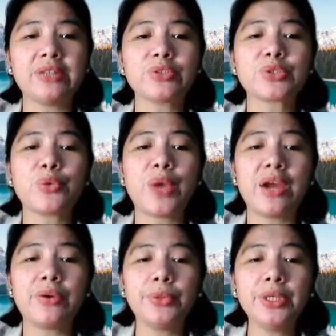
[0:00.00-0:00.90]
So
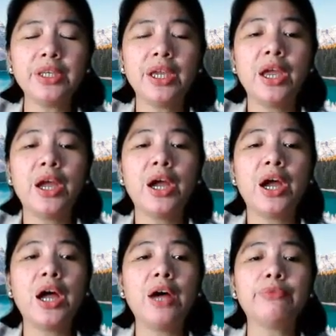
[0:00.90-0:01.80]
square root
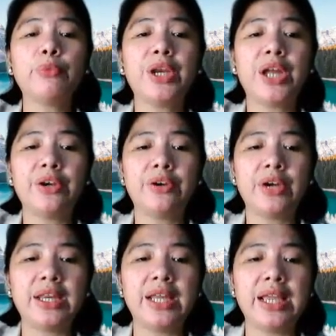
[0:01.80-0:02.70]
of
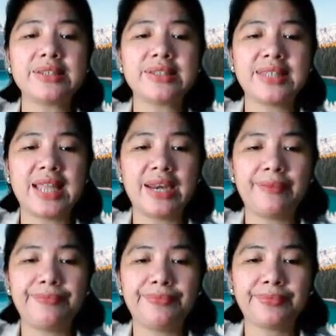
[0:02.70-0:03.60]
100 is 10.
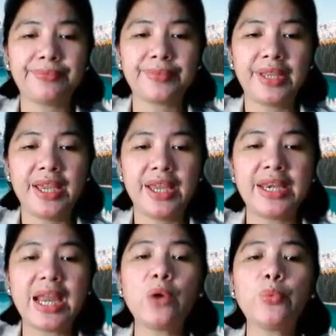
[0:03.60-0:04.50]

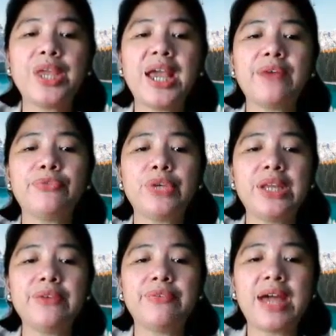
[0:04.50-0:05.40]
Now we have
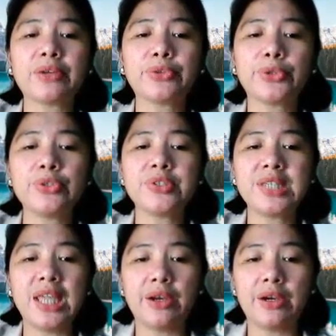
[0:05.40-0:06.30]
3 factors
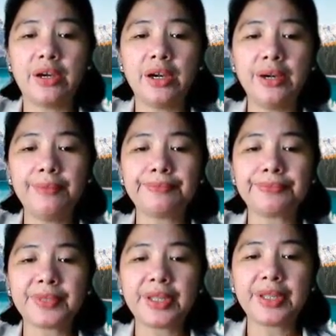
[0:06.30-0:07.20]
here,
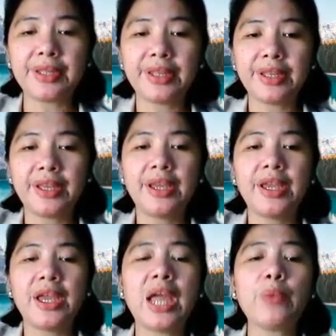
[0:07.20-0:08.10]

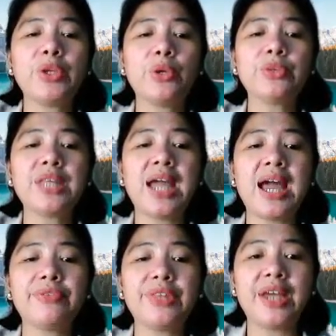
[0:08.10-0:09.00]
and we don't
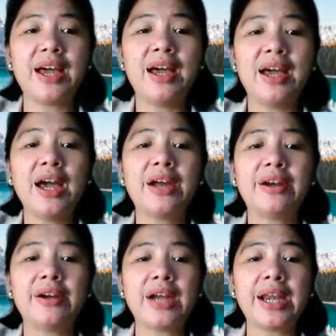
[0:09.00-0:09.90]
have the
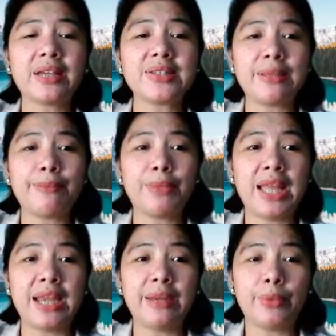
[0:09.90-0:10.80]
radical symbol
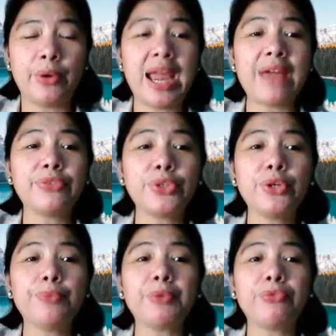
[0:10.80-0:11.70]
anymore.
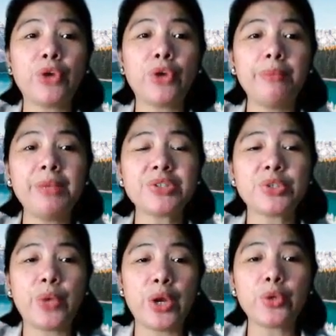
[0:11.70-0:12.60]
After performing
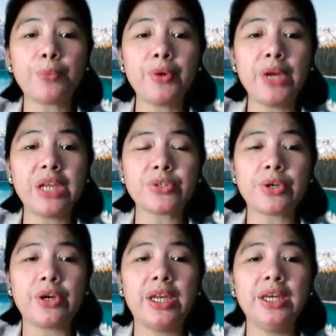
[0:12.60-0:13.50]
square root
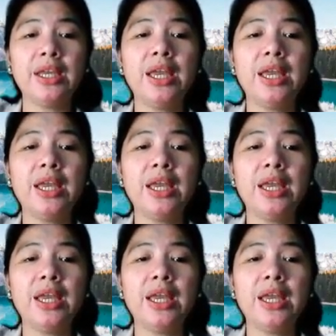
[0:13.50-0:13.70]
operation,